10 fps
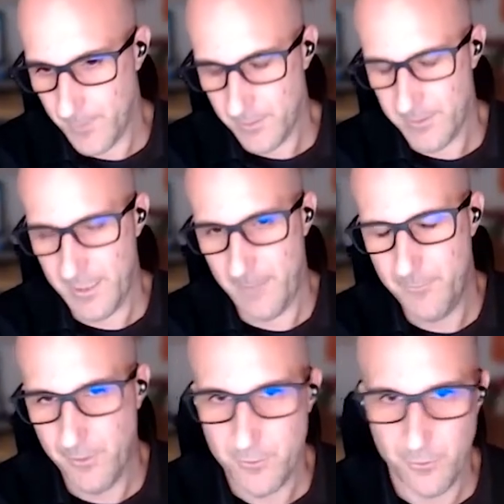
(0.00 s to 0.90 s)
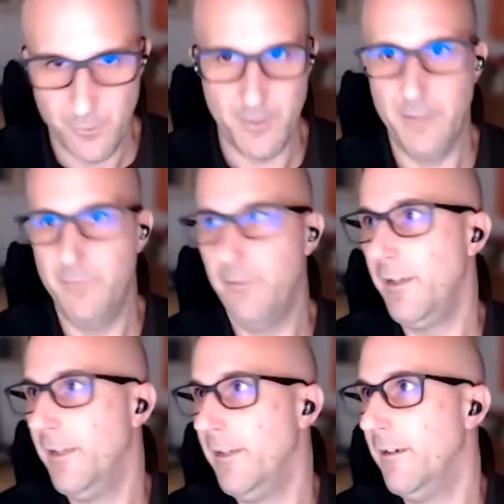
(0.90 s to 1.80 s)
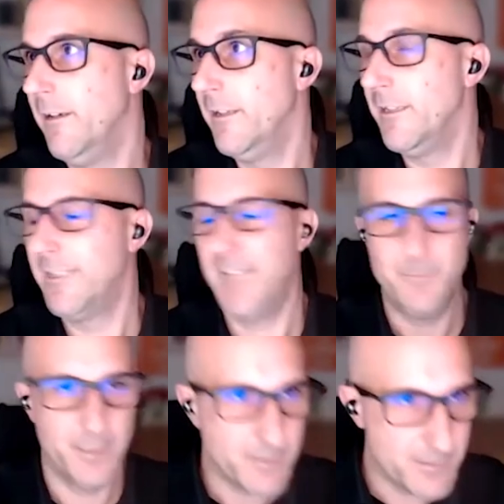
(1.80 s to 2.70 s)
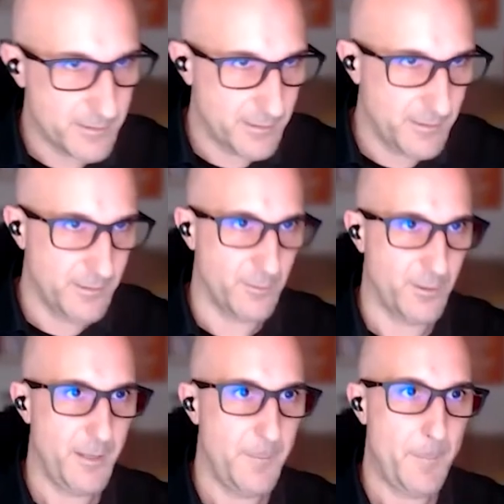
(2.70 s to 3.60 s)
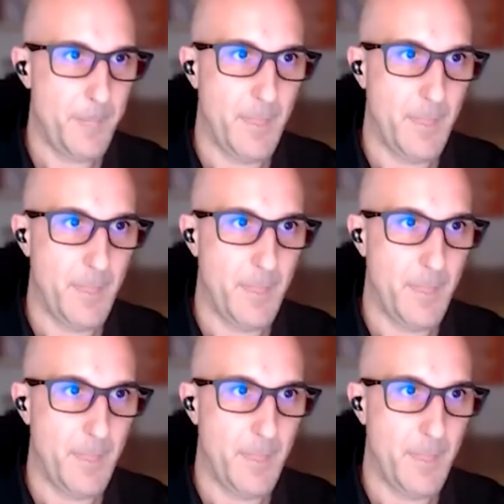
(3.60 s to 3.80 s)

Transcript: chapters or in different subjects, okay?